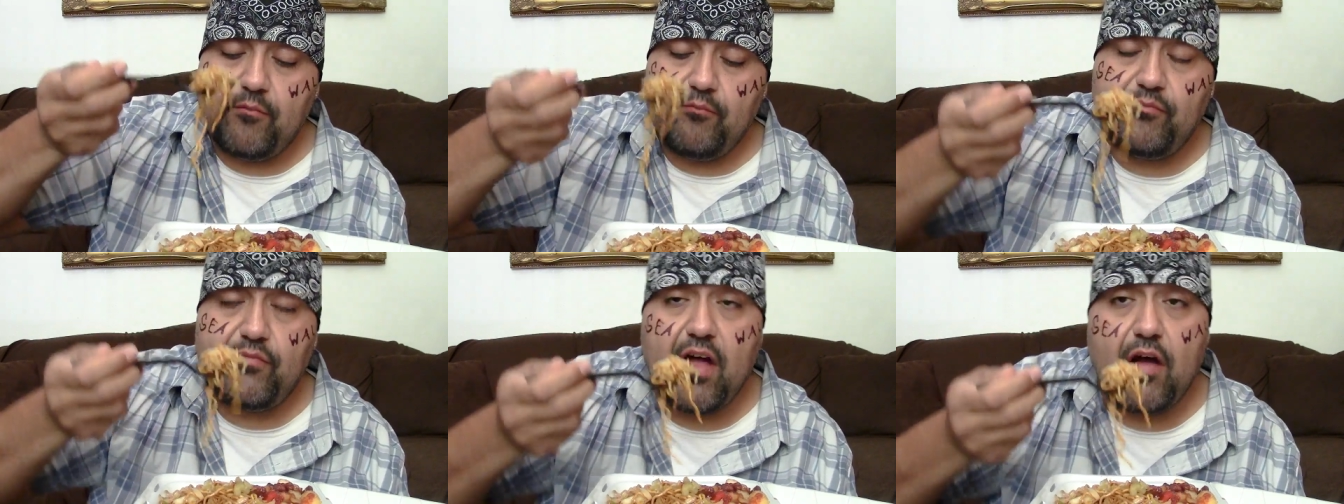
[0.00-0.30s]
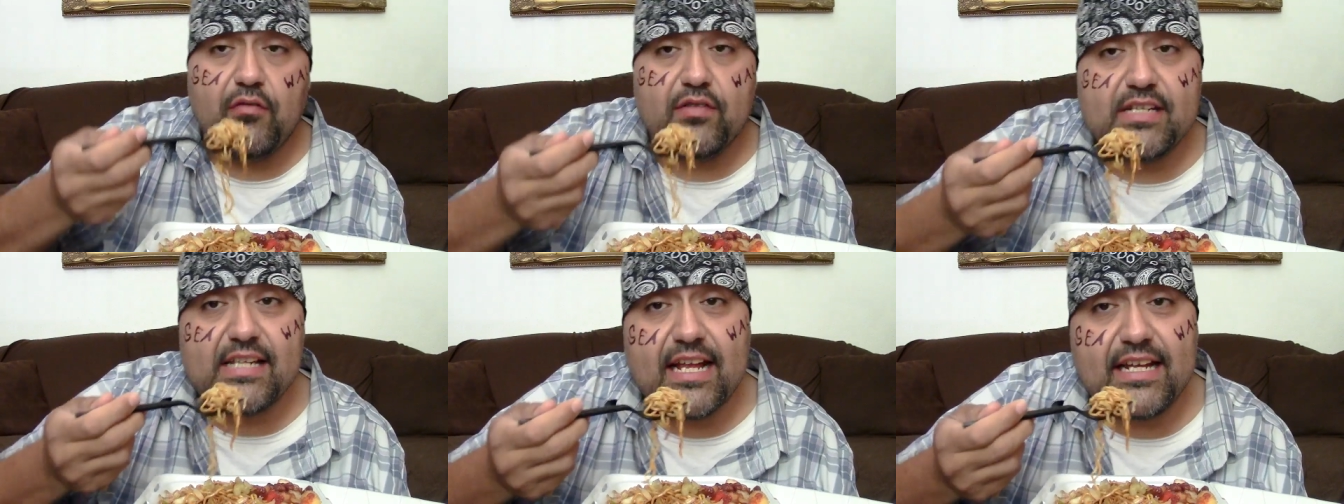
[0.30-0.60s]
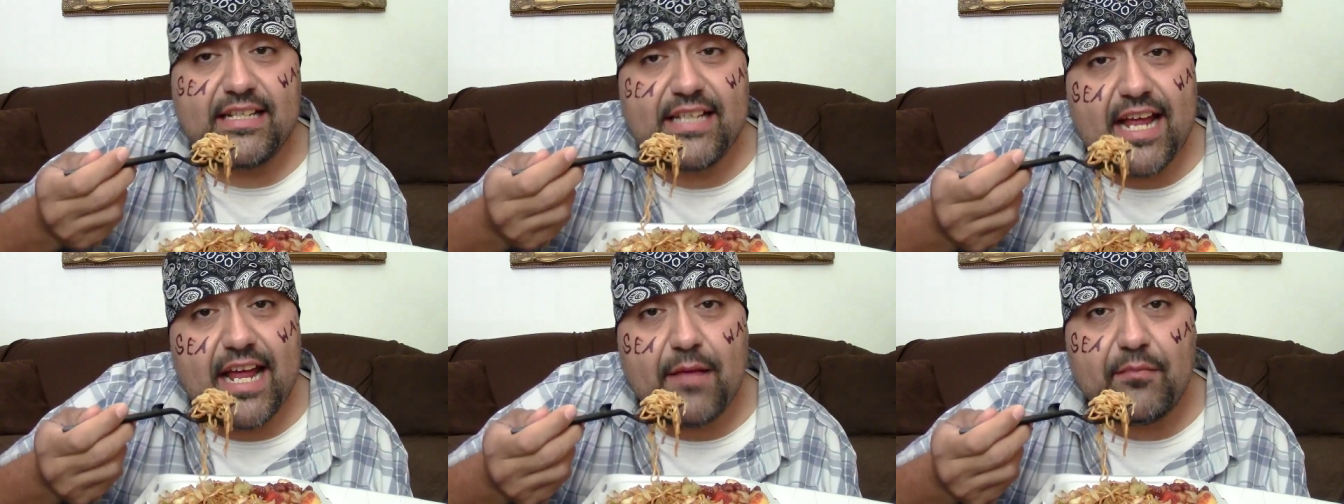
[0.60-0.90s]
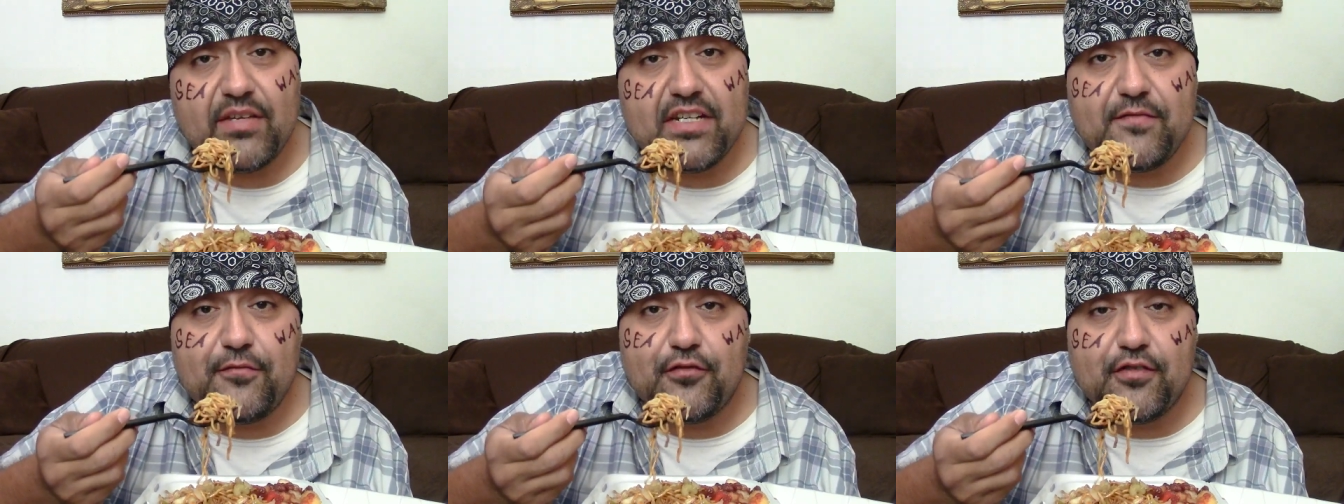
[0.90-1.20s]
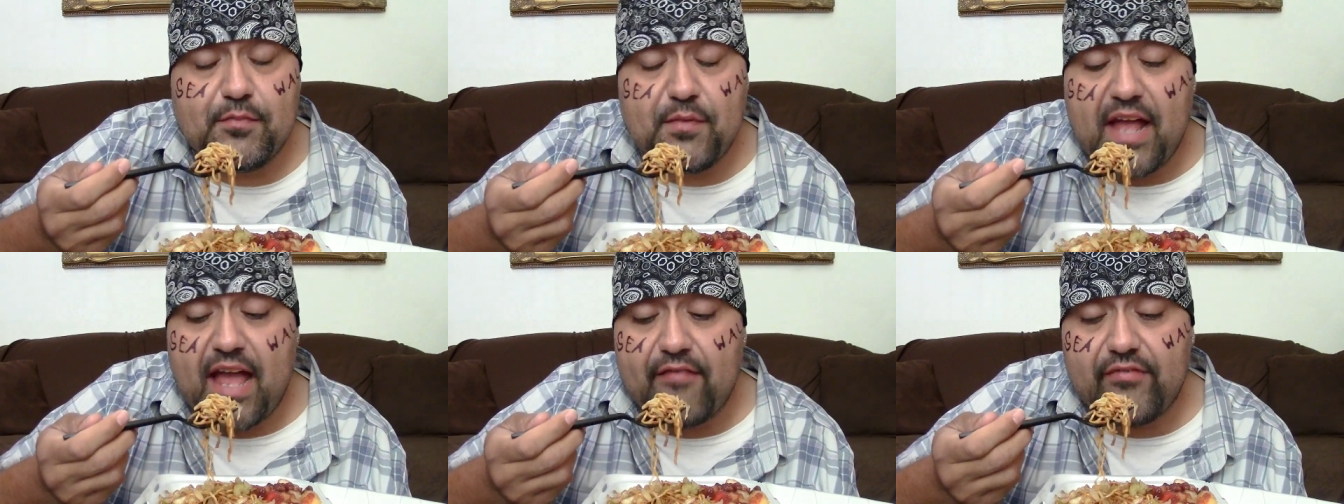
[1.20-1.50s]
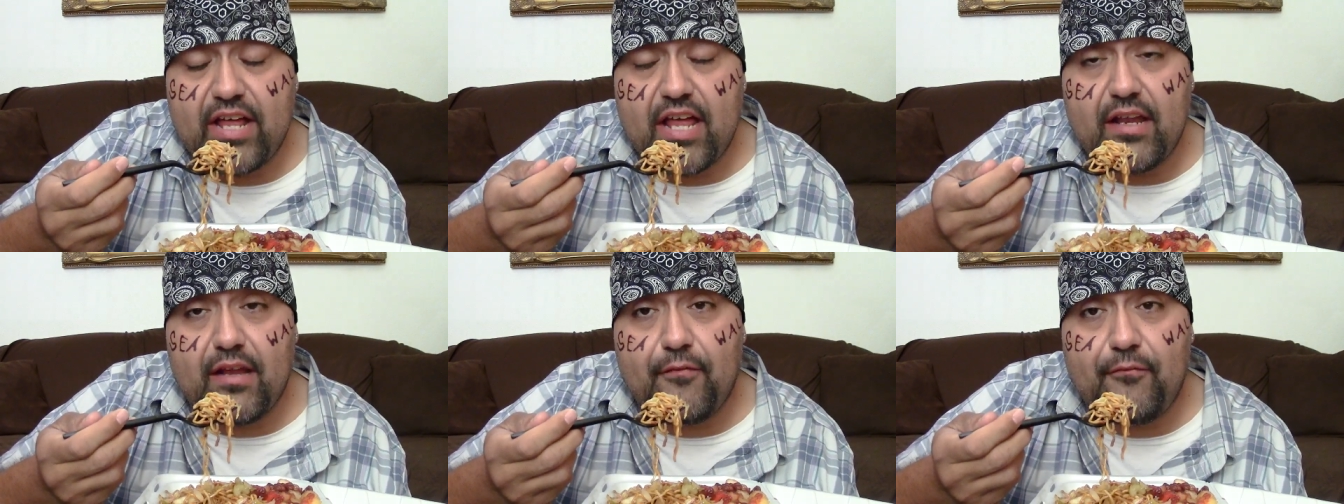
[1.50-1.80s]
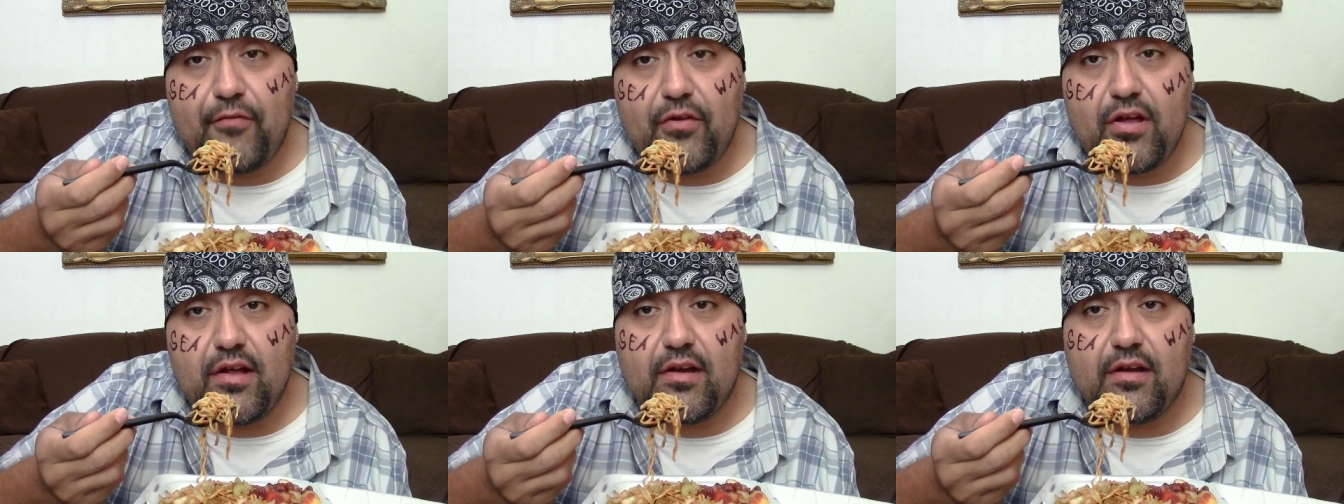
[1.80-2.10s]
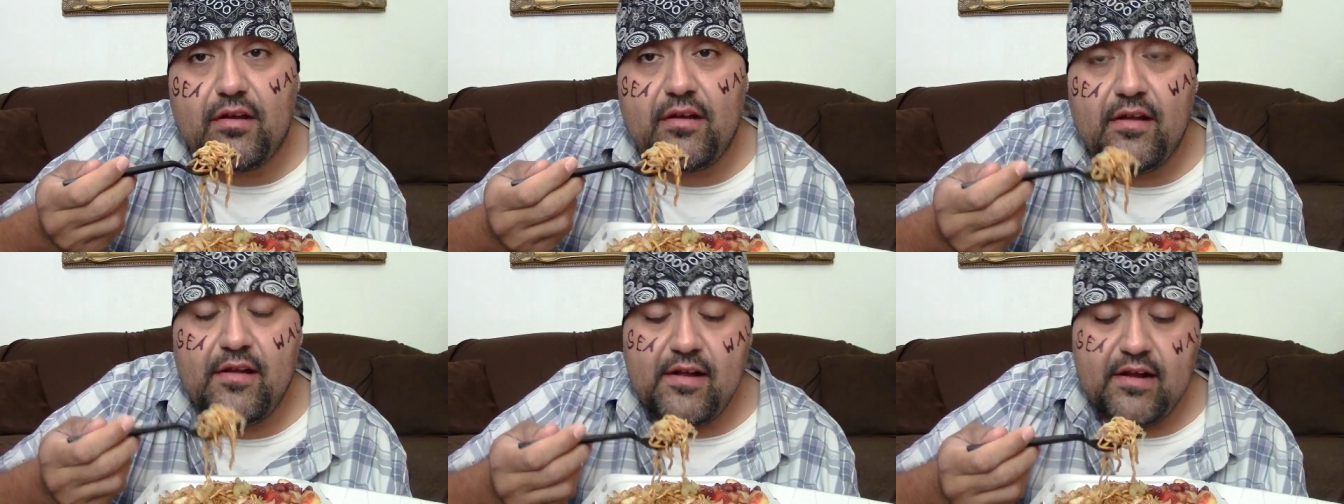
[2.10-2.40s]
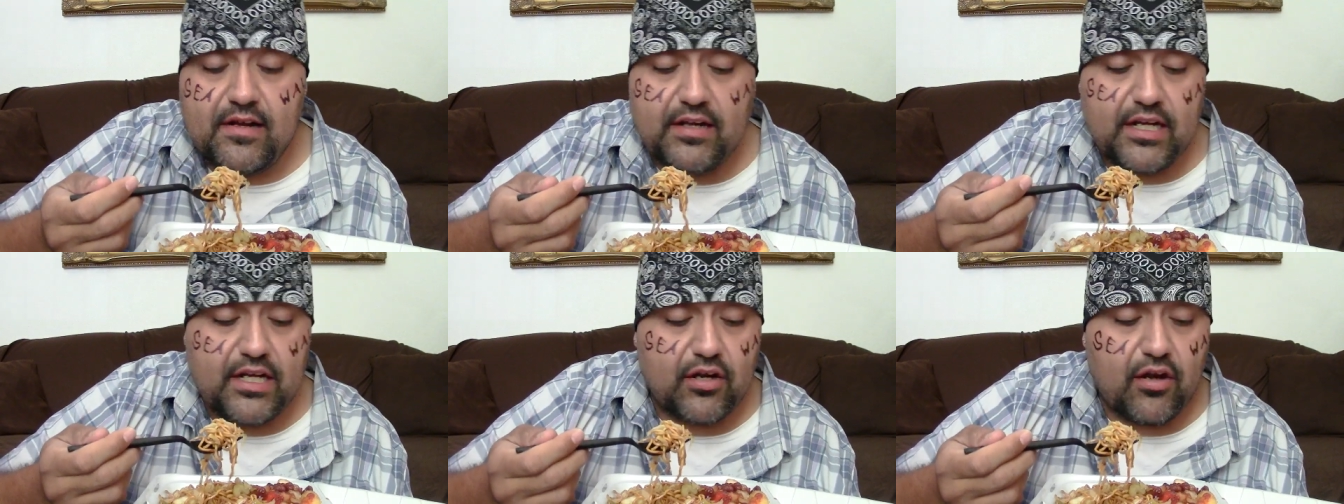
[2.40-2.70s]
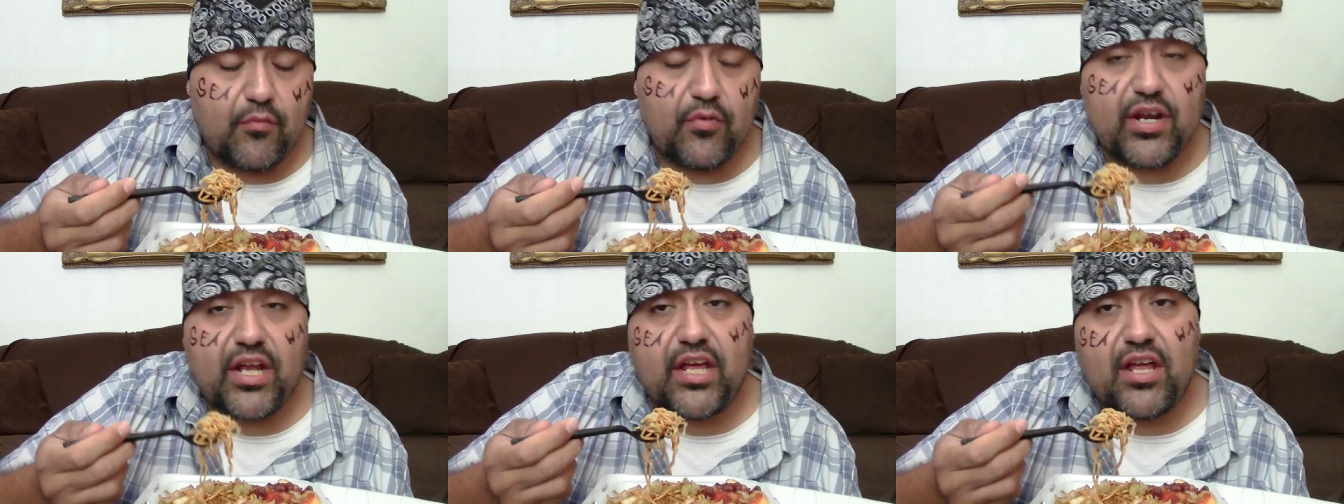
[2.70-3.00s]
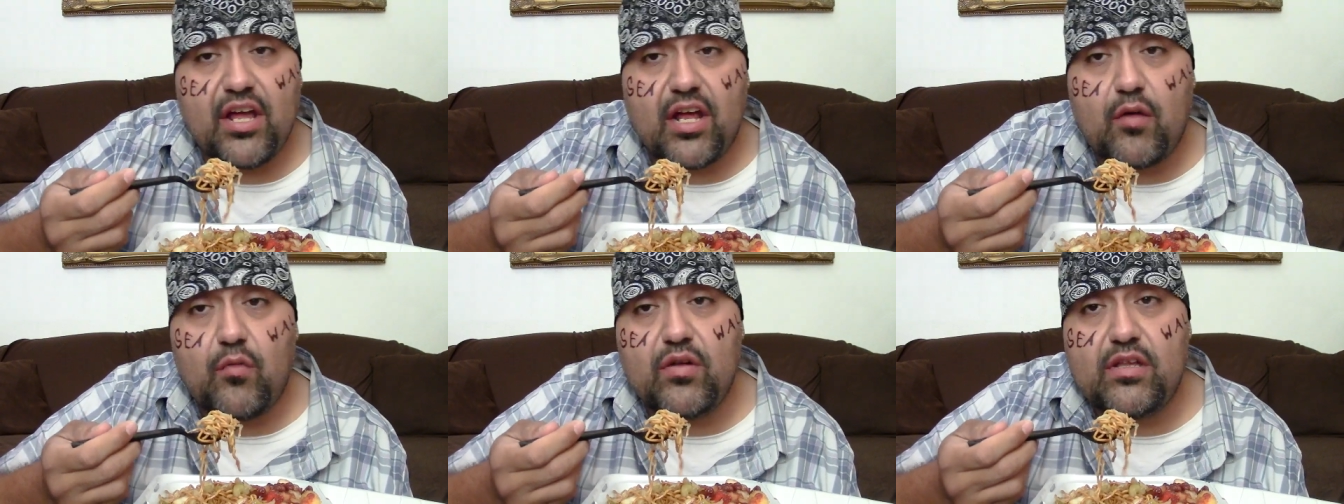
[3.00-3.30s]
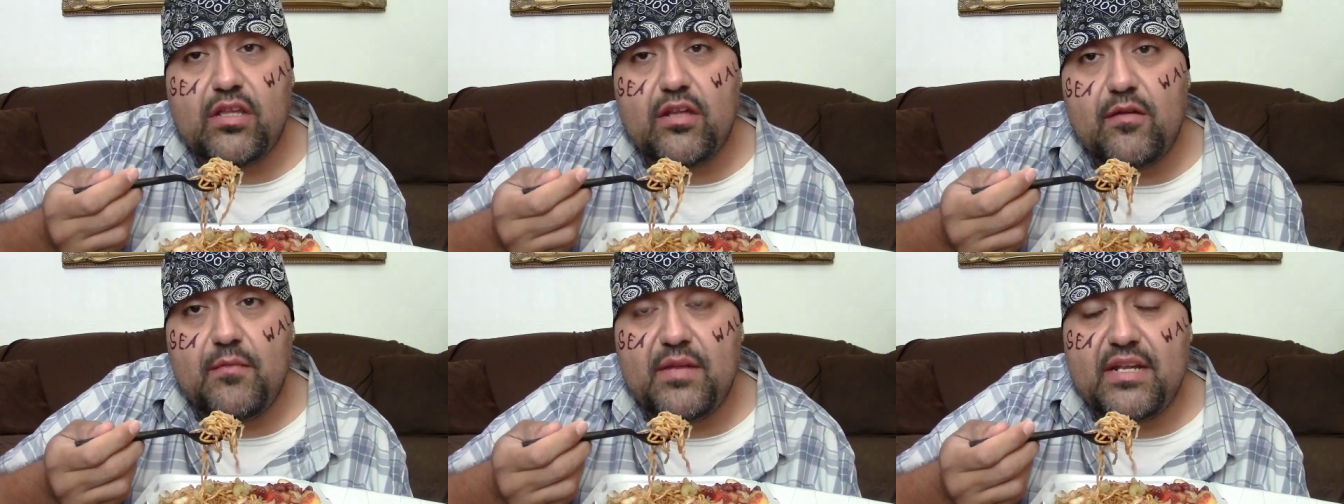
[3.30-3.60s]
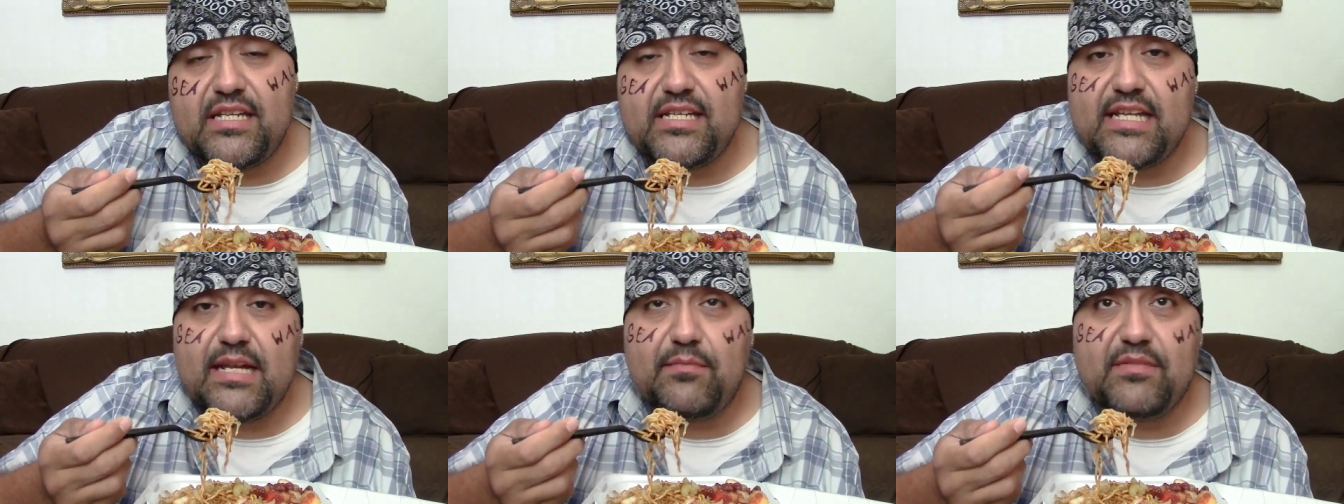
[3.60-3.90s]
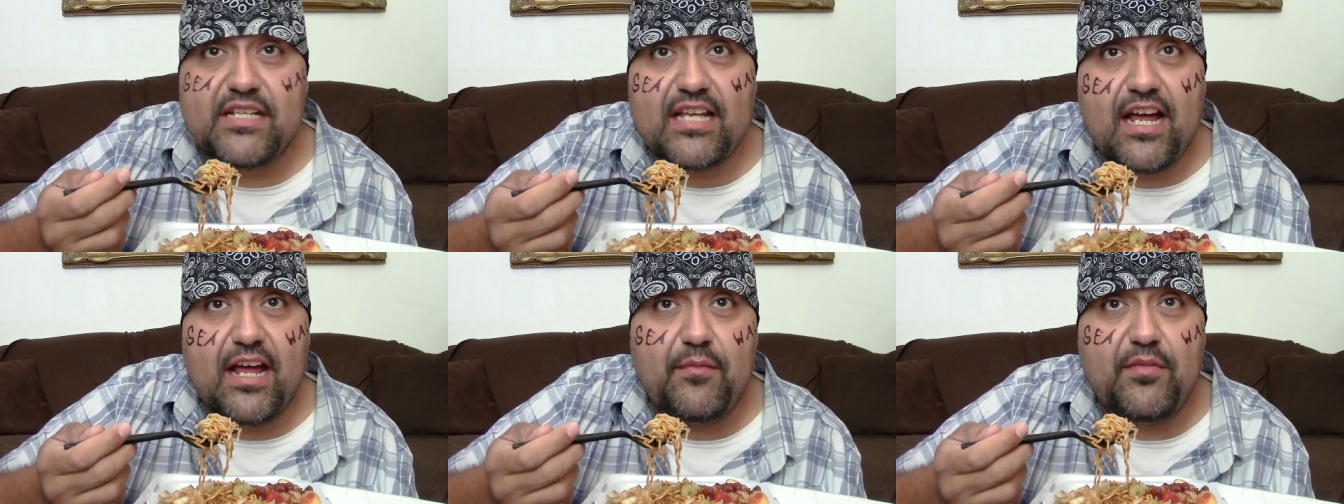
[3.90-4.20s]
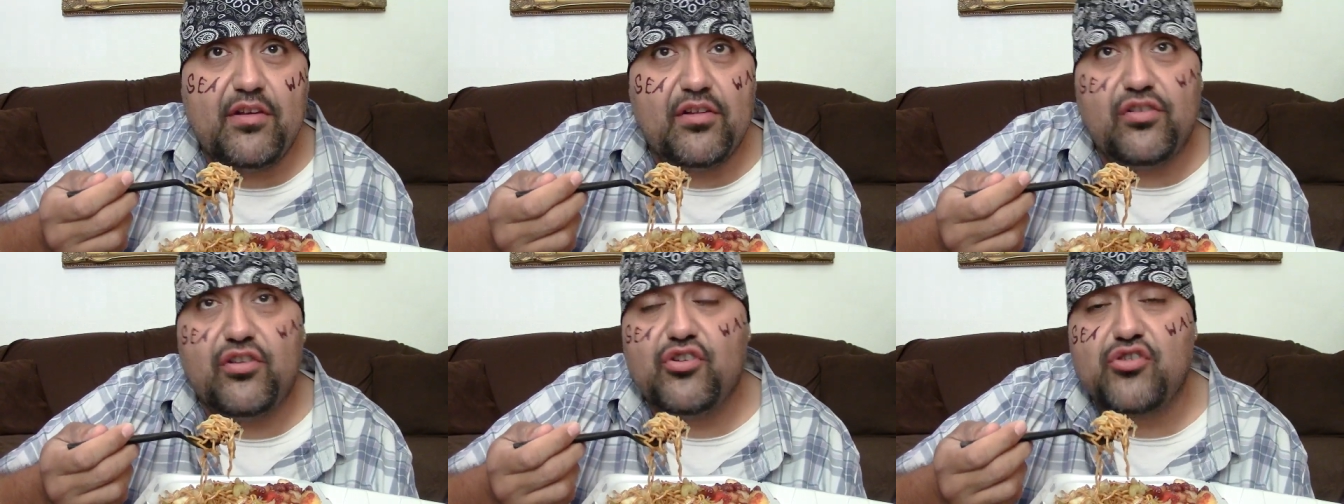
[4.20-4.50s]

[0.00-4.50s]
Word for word: I was like, damn, these fools be having hella fun. You know, I want to kick it with them at the same time. You know, they're